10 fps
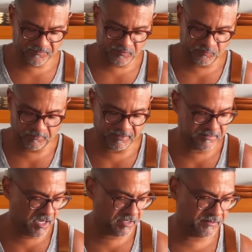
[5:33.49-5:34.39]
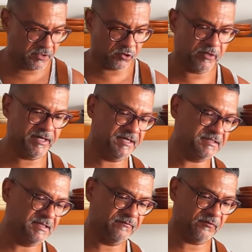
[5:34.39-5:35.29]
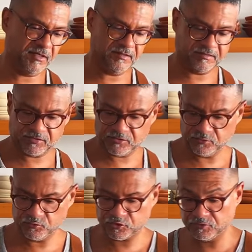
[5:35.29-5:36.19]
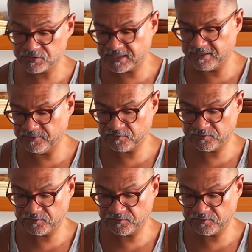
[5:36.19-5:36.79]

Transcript: it's probably not a great idea for us to shoot together.